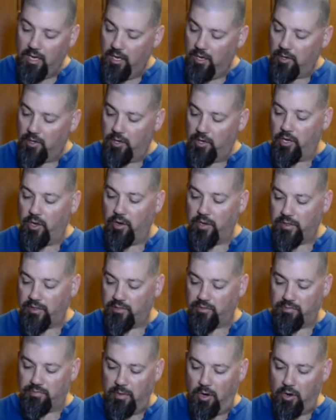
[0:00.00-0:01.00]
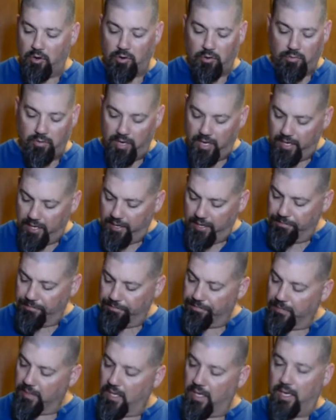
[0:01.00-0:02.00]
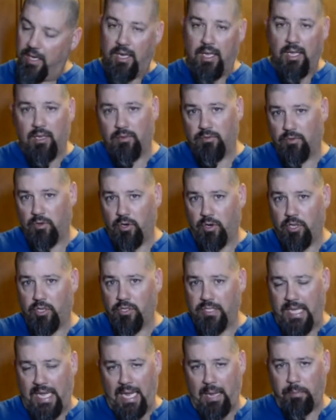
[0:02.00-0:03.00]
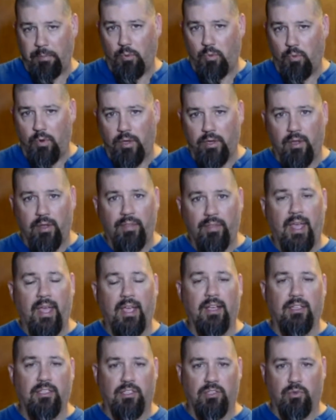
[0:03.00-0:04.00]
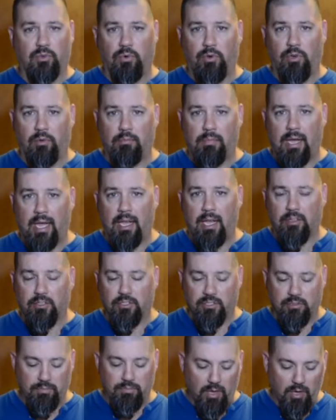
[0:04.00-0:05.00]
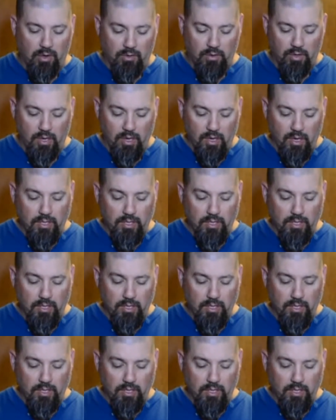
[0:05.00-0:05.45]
I'm going to go get the smoker ready, and I'm going to use apple wood on that because it's a real mild smoke.